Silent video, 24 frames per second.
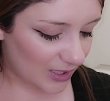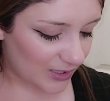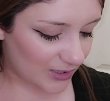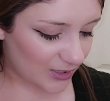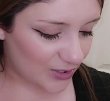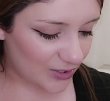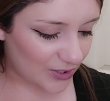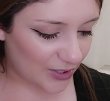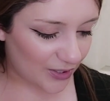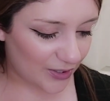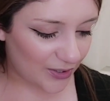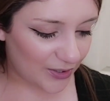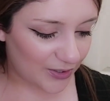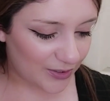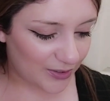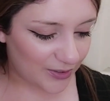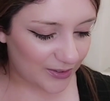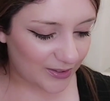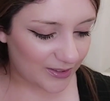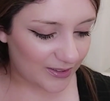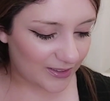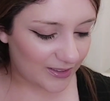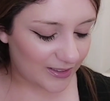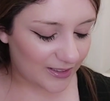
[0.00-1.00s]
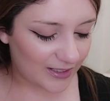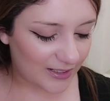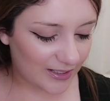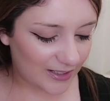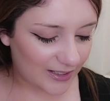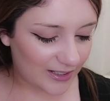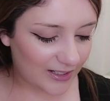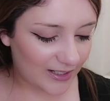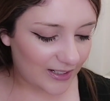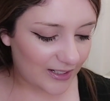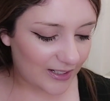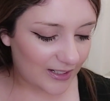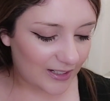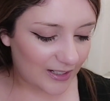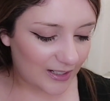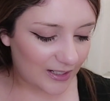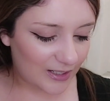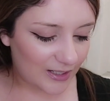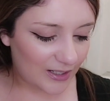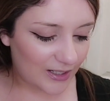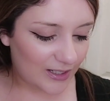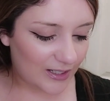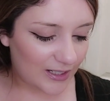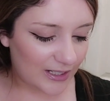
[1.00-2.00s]
So
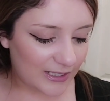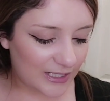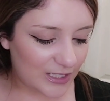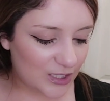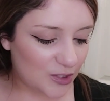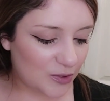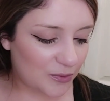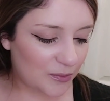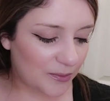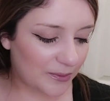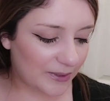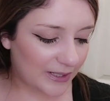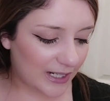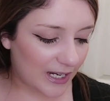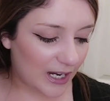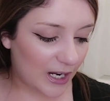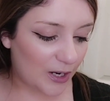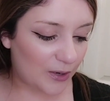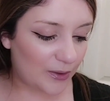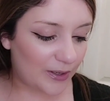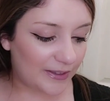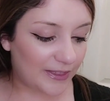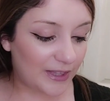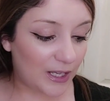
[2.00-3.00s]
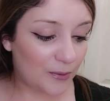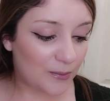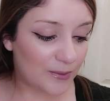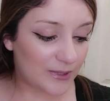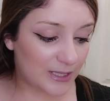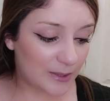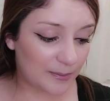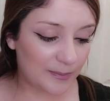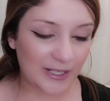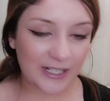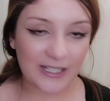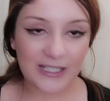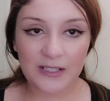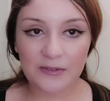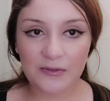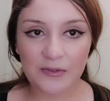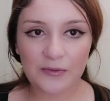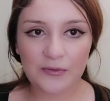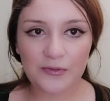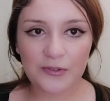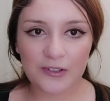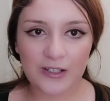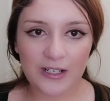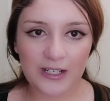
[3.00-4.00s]
initially we went out, and that was the plan
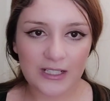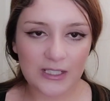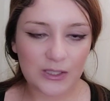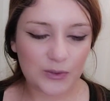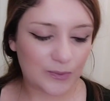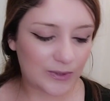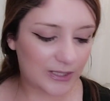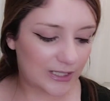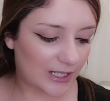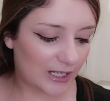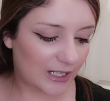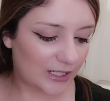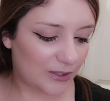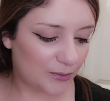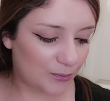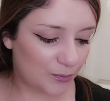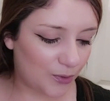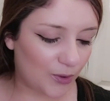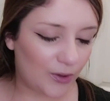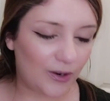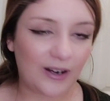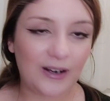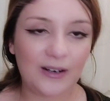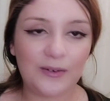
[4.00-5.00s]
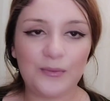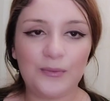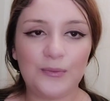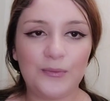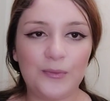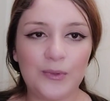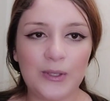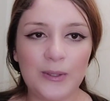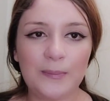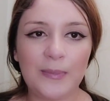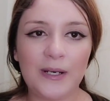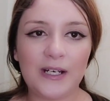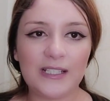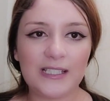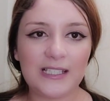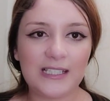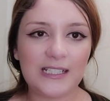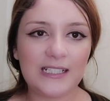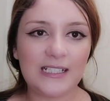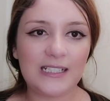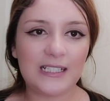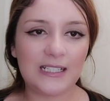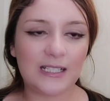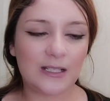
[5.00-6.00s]
even for us. We
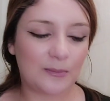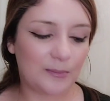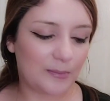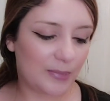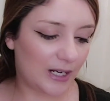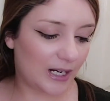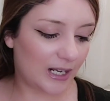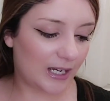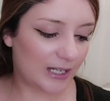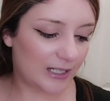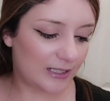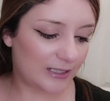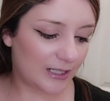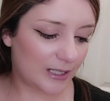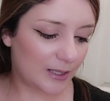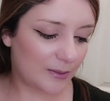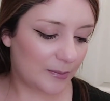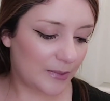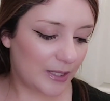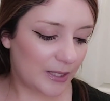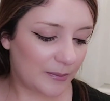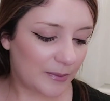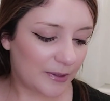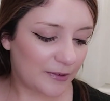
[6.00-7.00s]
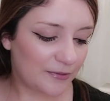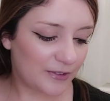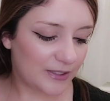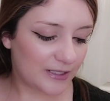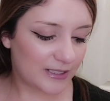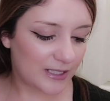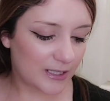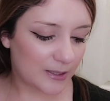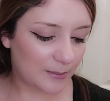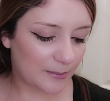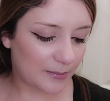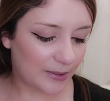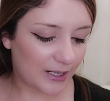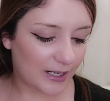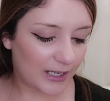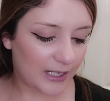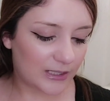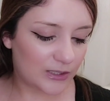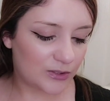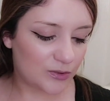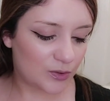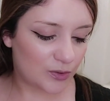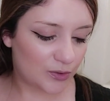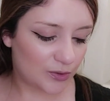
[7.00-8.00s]
personally didn't plan, like me and my friend didn't
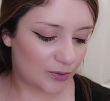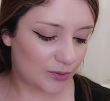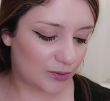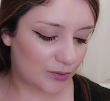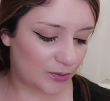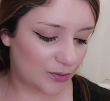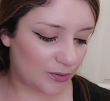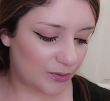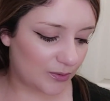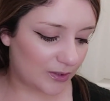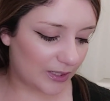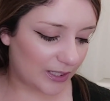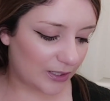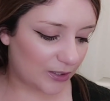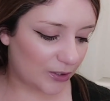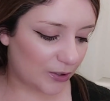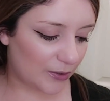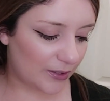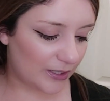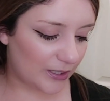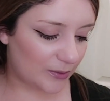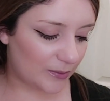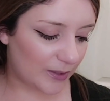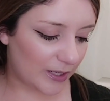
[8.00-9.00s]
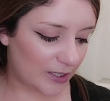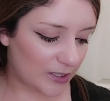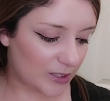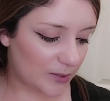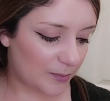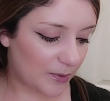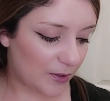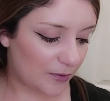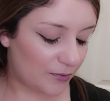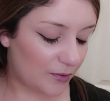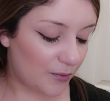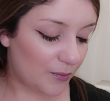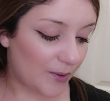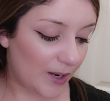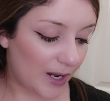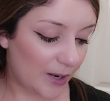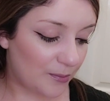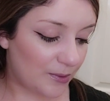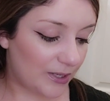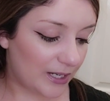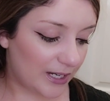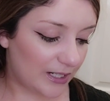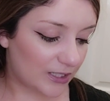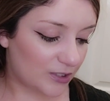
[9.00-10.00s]
plan to like go anywhere else apart from
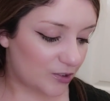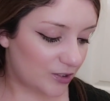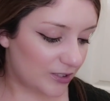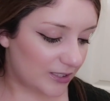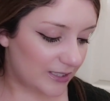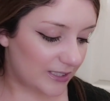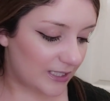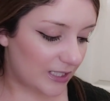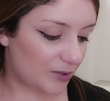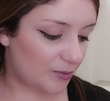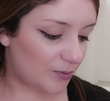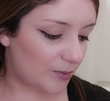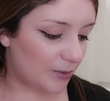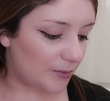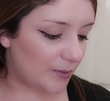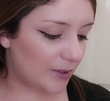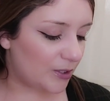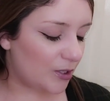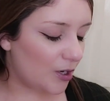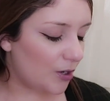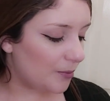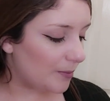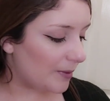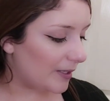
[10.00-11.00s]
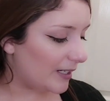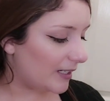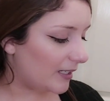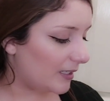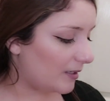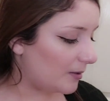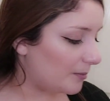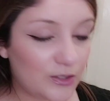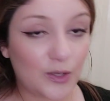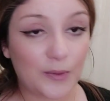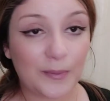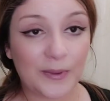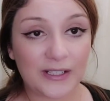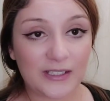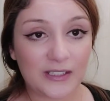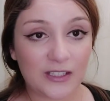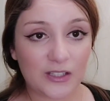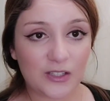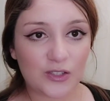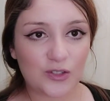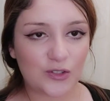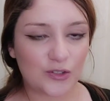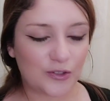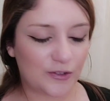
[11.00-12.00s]
where we actually said we were going. So back
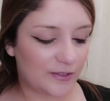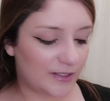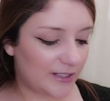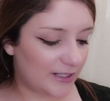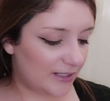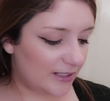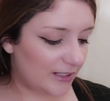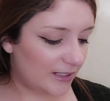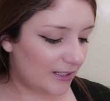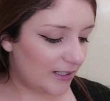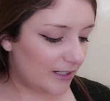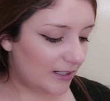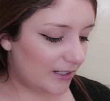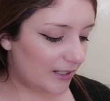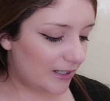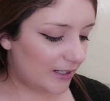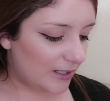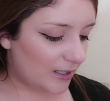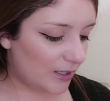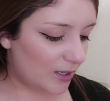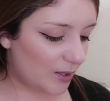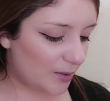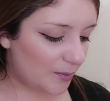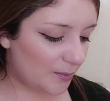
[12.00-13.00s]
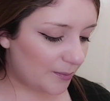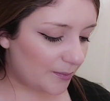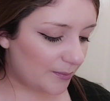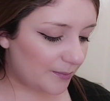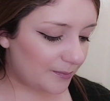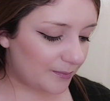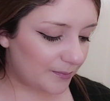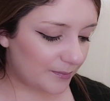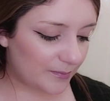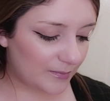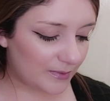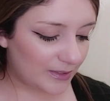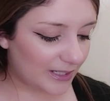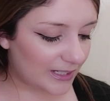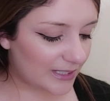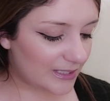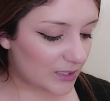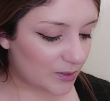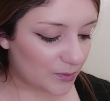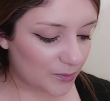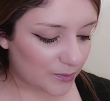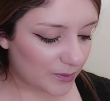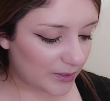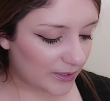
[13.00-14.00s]
to the story. Like I
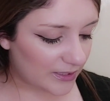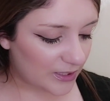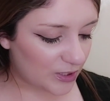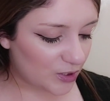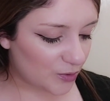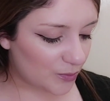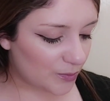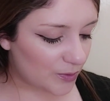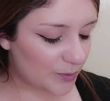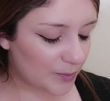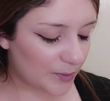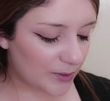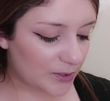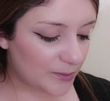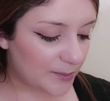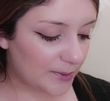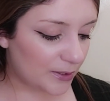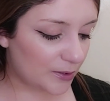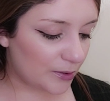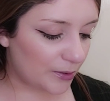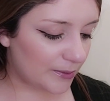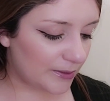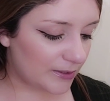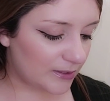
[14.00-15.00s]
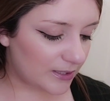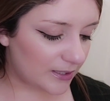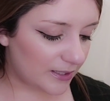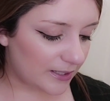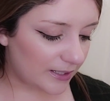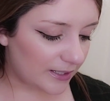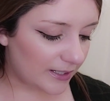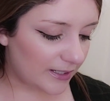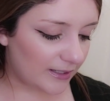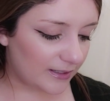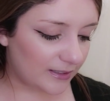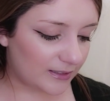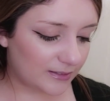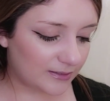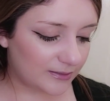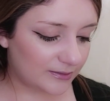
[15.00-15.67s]
said, initially we were supposed to be going to like